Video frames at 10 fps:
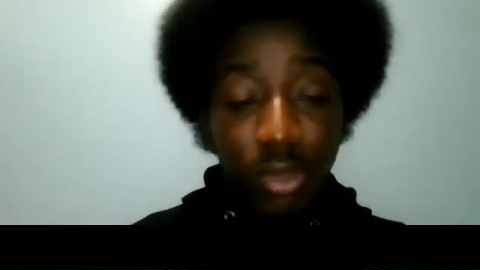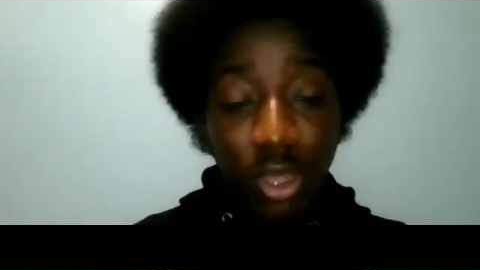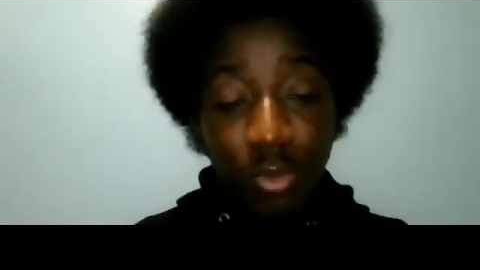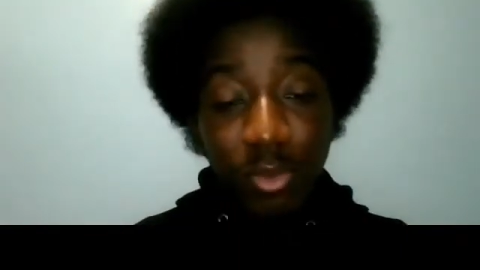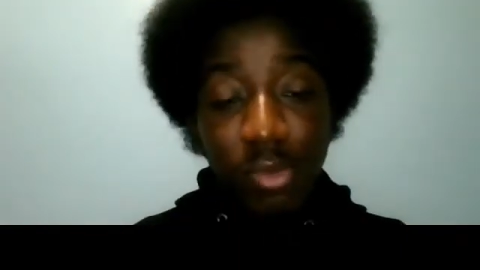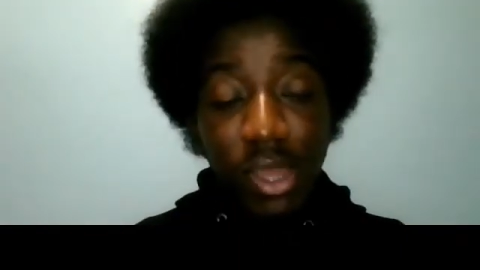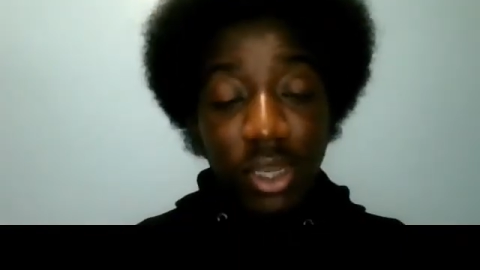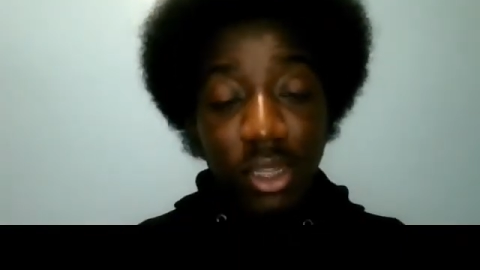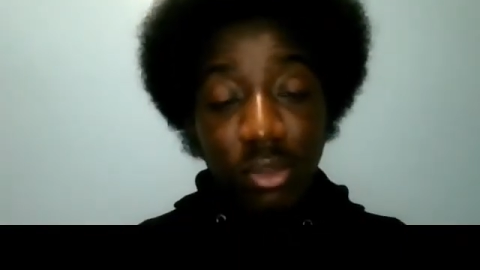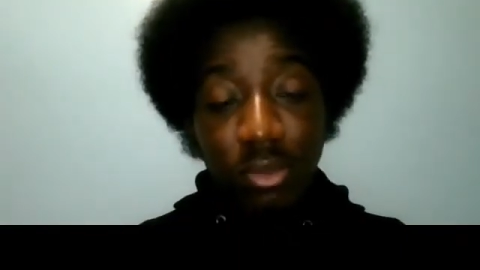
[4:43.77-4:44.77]
I'll be back
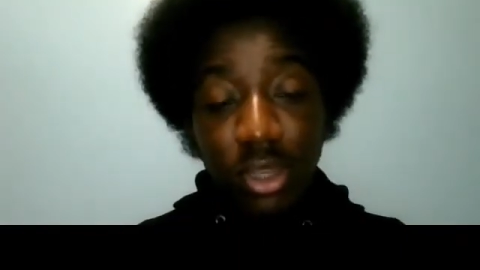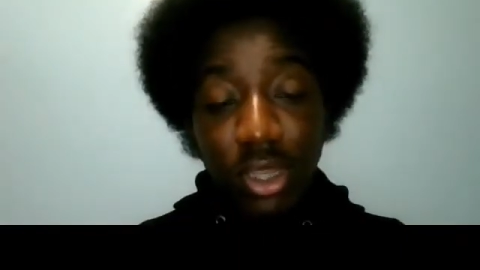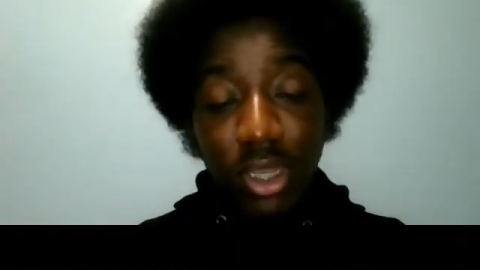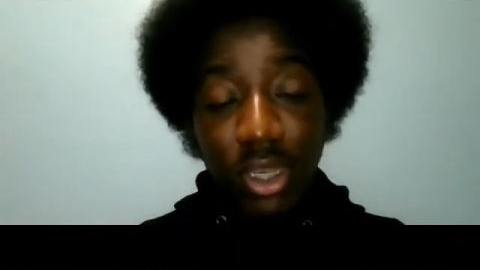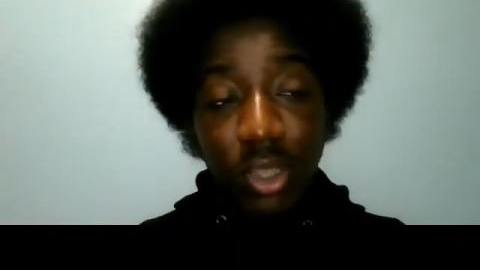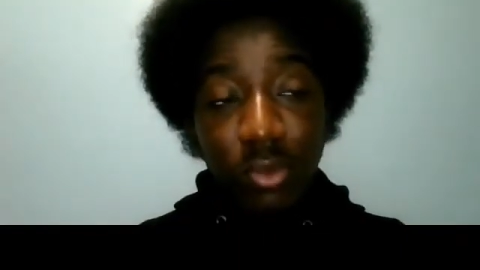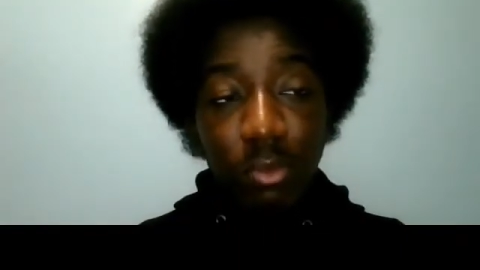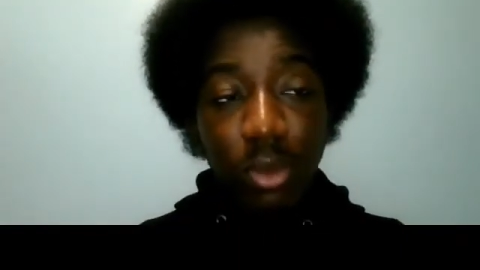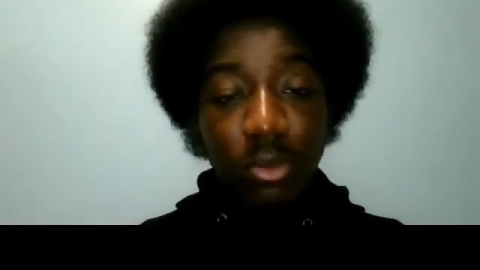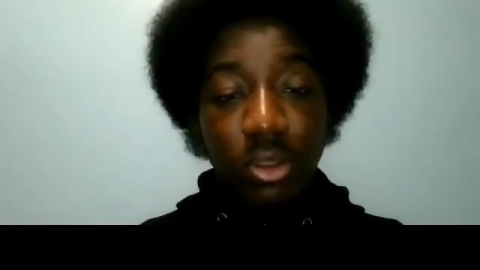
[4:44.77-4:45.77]
next week, Saturday, with
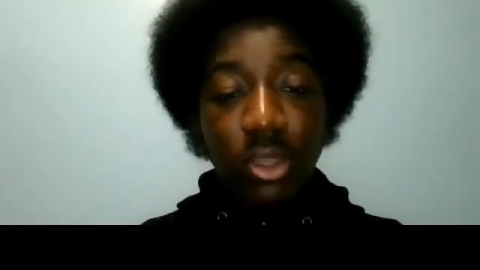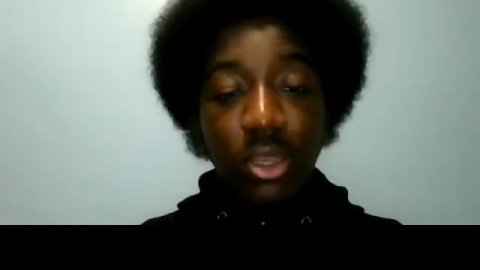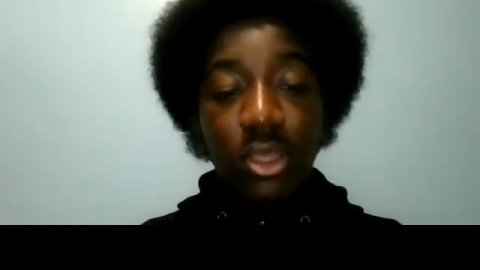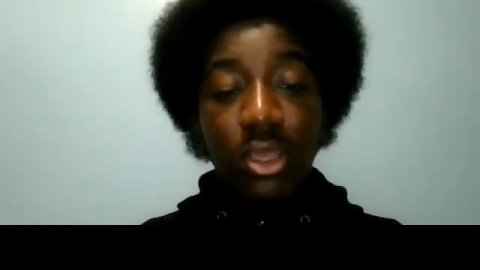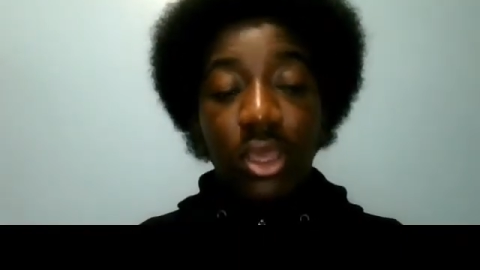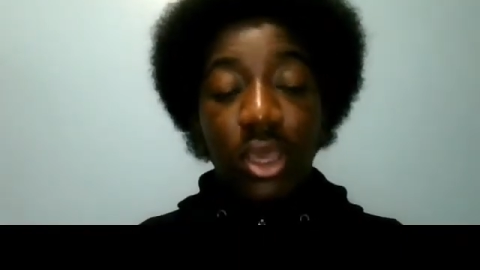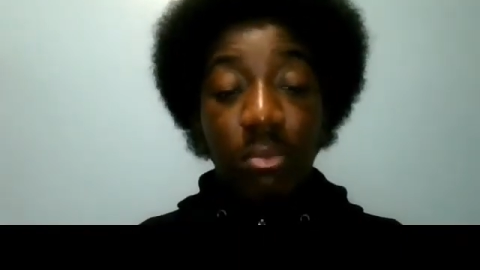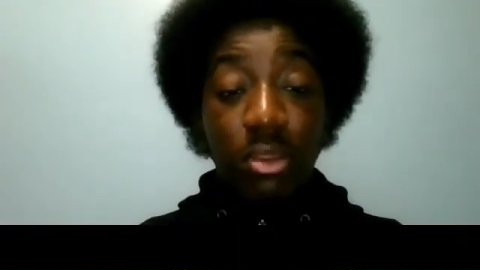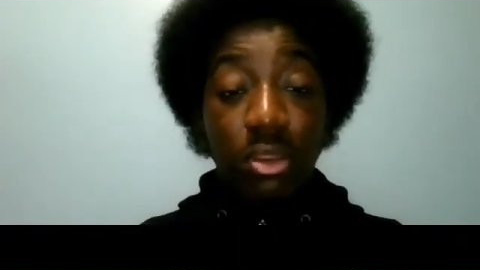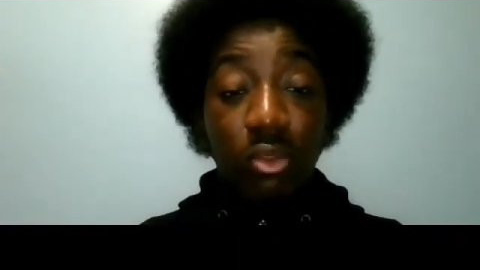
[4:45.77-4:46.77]
Bible study
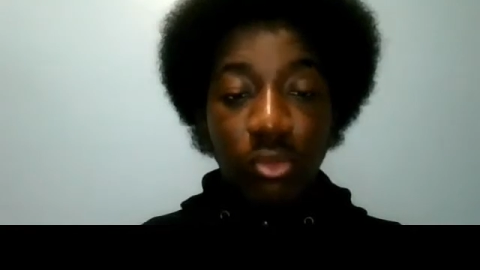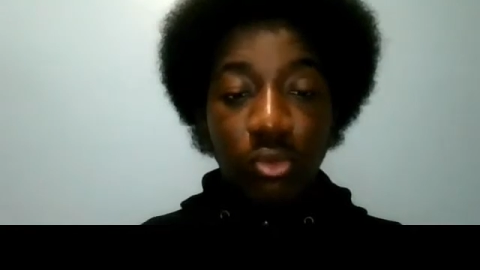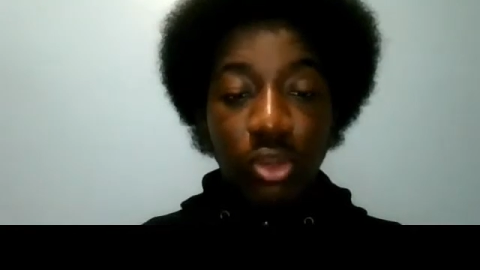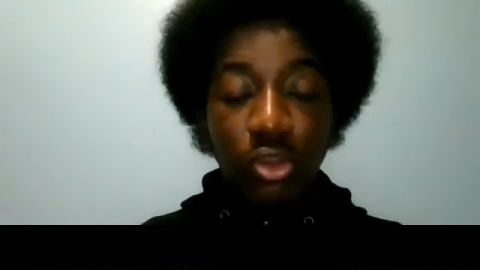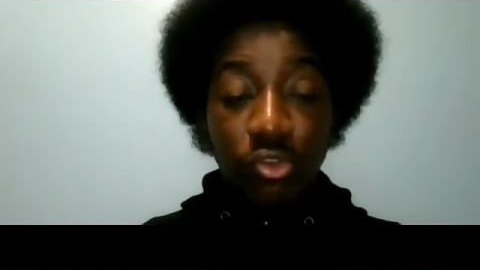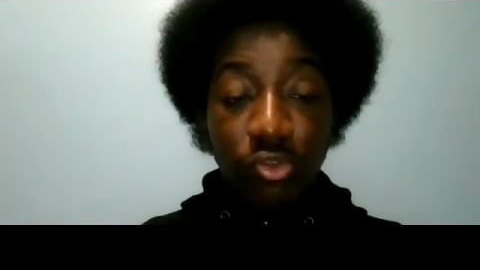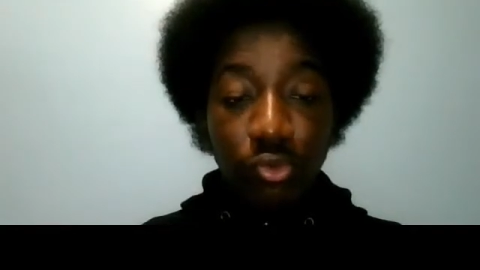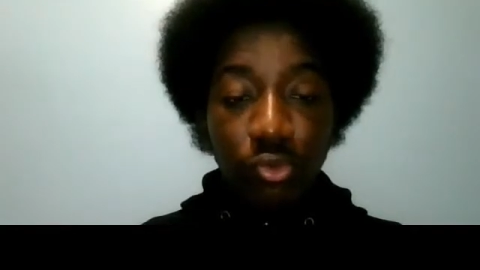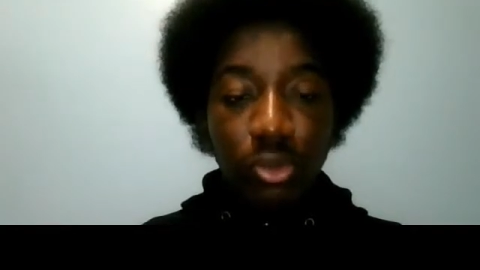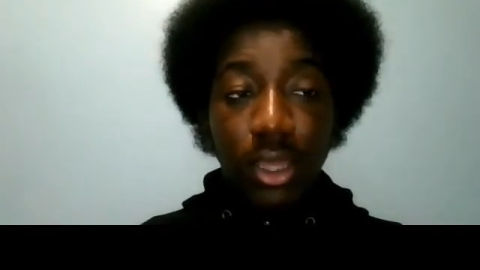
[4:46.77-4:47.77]
episode 32.